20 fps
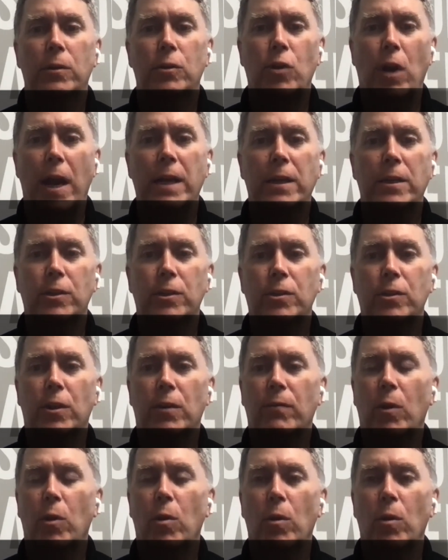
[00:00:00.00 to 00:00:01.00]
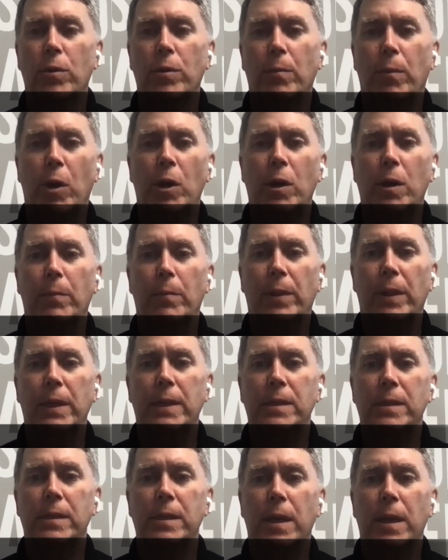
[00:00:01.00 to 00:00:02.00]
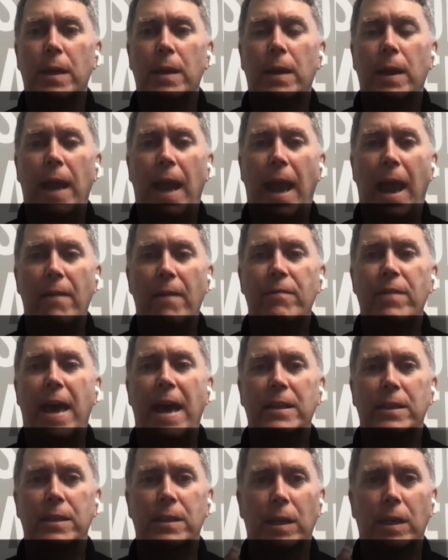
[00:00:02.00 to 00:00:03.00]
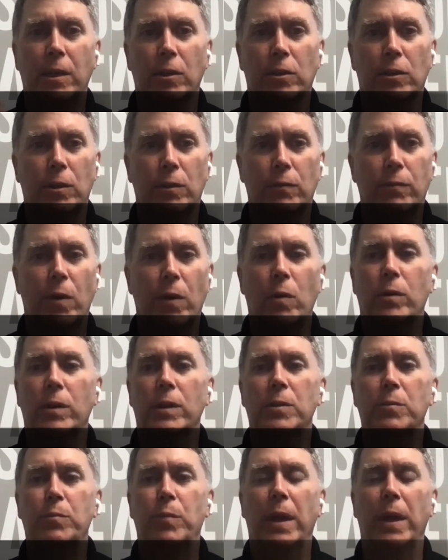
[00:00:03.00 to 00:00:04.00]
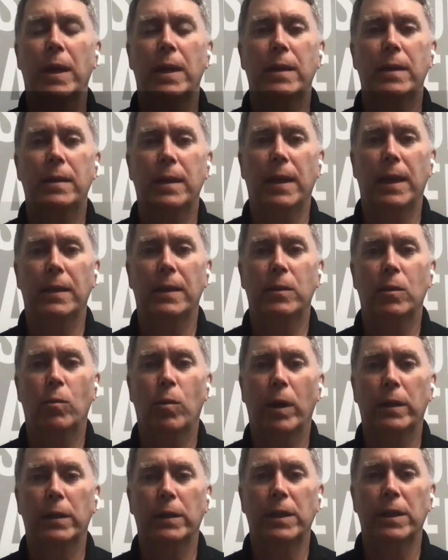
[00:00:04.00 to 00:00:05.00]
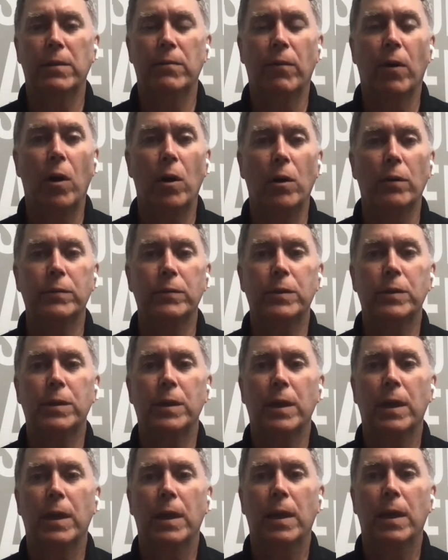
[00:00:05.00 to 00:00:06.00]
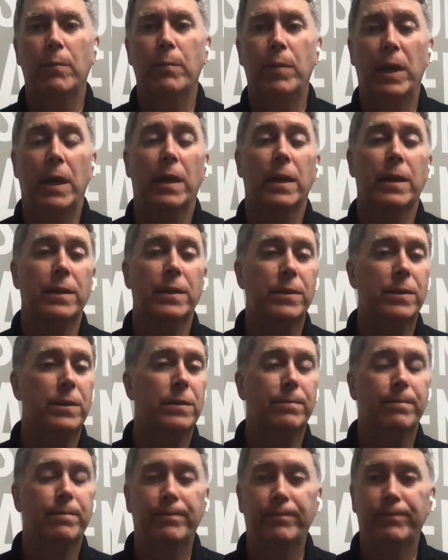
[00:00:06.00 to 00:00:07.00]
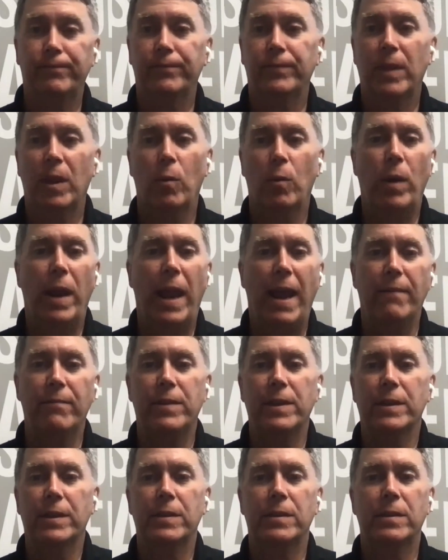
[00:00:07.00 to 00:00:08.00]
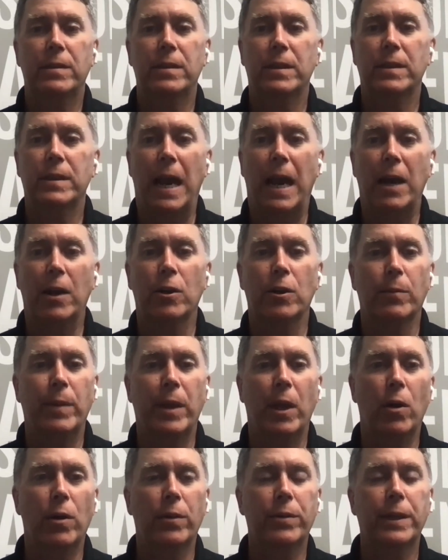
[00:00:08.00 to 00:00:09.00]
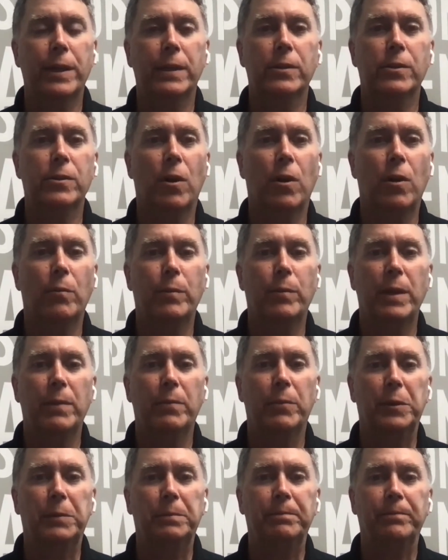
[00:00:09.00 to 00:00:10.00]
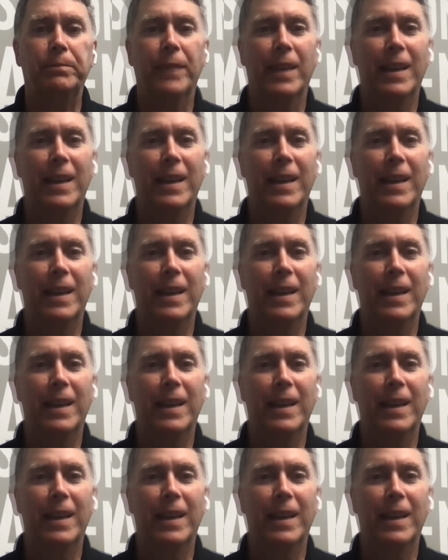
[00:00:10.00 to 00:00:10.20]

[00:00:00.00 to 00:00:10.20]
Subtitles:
trying to serve a hole in the marketplace have that singular focus, but it quickly devolves because we have this desire to be all things to all people.